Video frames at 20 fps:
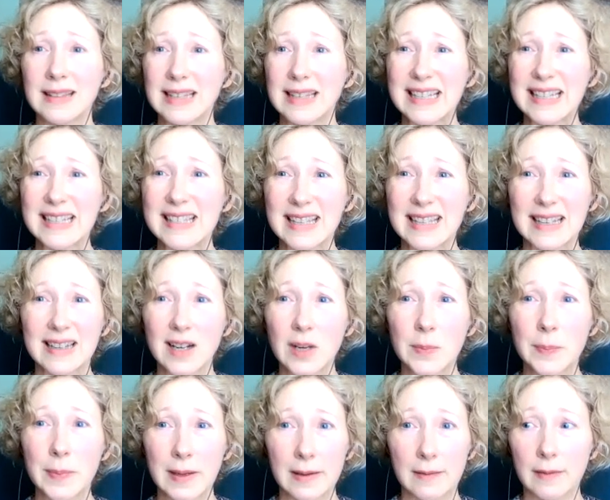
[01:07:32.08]
things get
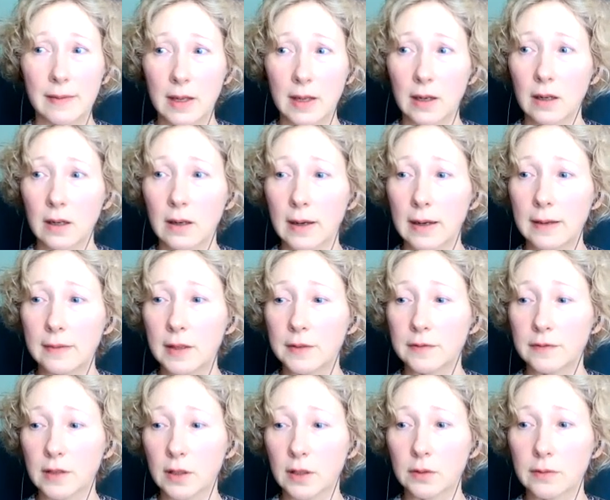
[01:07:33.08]
up in there and they
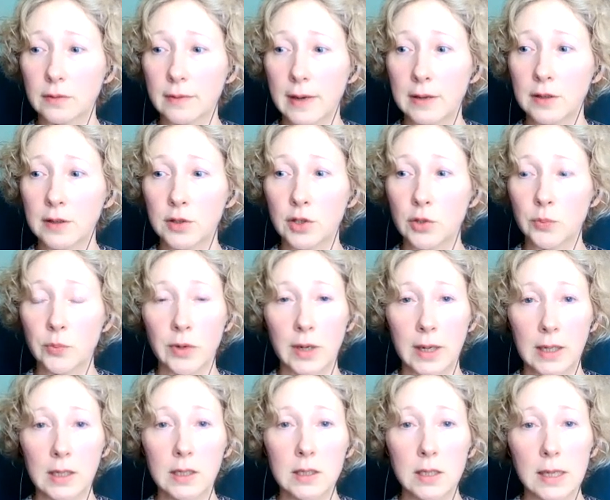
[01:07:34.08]
float around in your
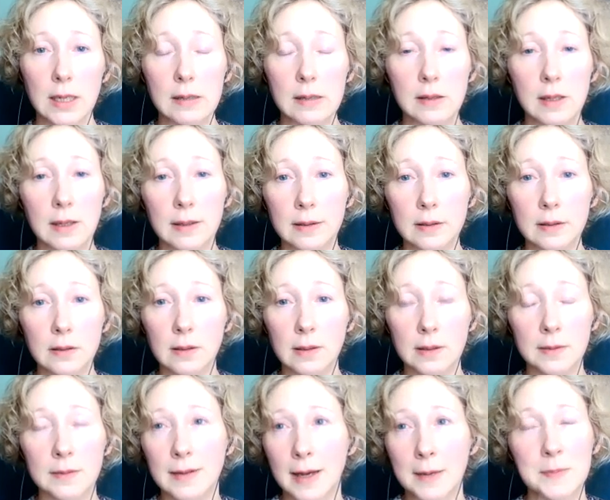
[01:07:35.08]
brain. And then
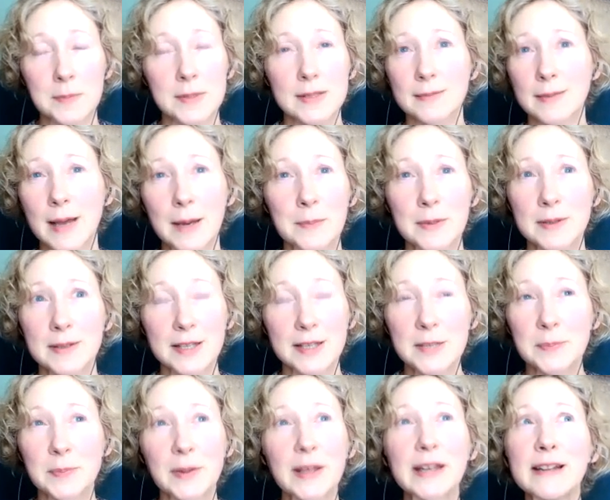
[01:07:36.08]
I'm, I'm
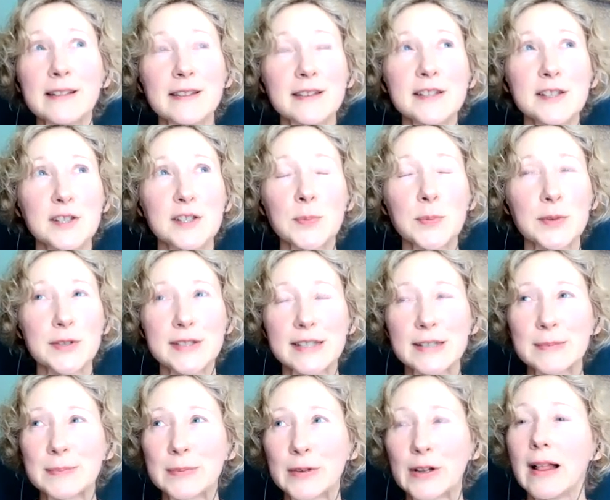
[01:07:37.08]
explaining this super
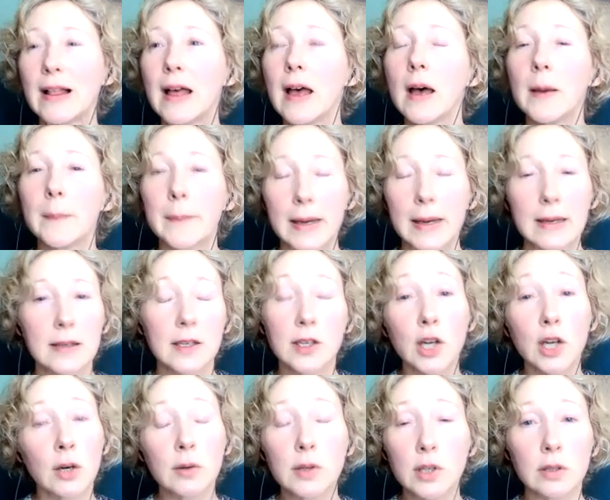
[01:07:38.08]
simple, but
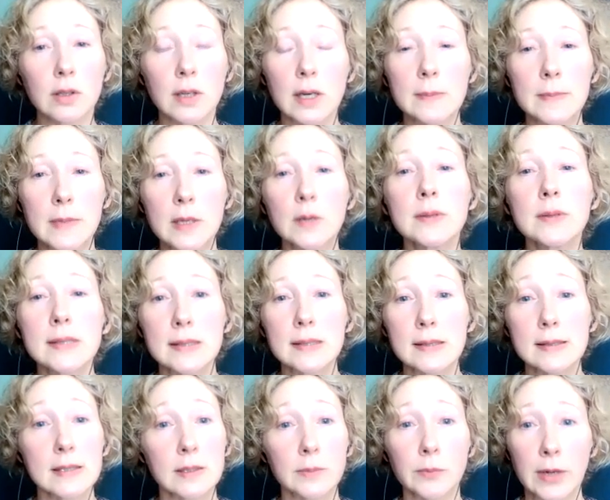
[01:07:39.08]
you know, your immune
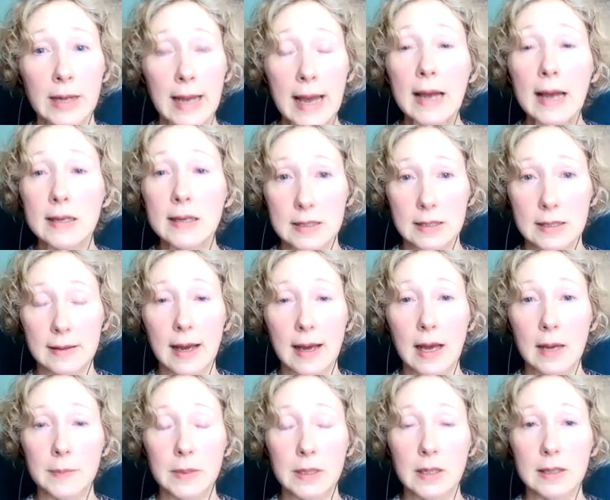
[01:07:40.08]
system reacts to
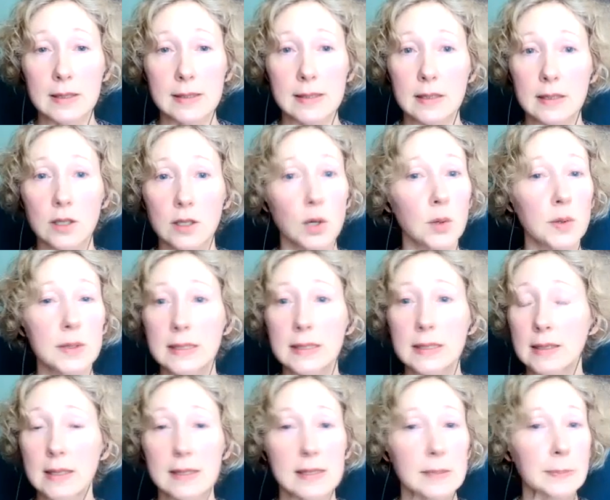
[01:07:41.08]
that because it knows
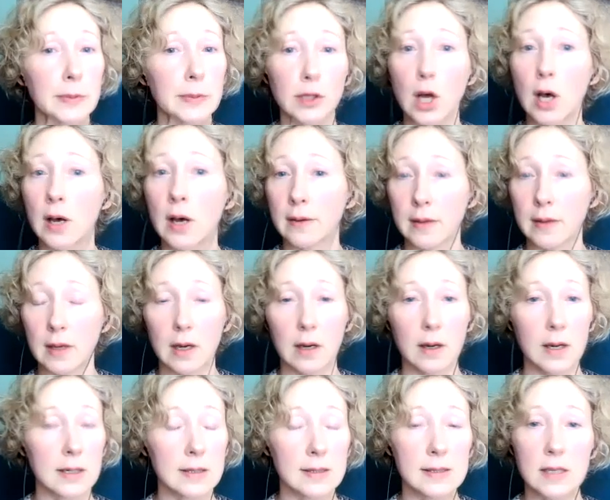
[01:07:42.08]
it doesn't belong
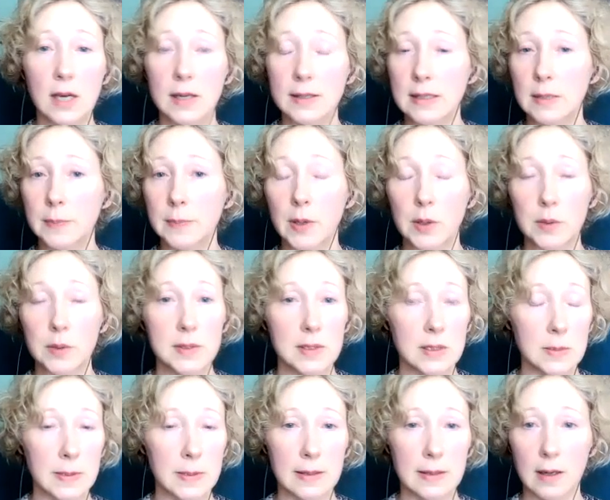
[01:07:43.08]
there and it's not
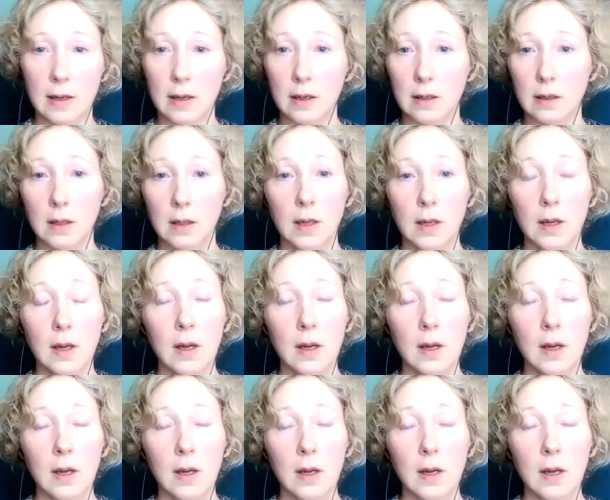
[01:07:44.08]
supposed to be there.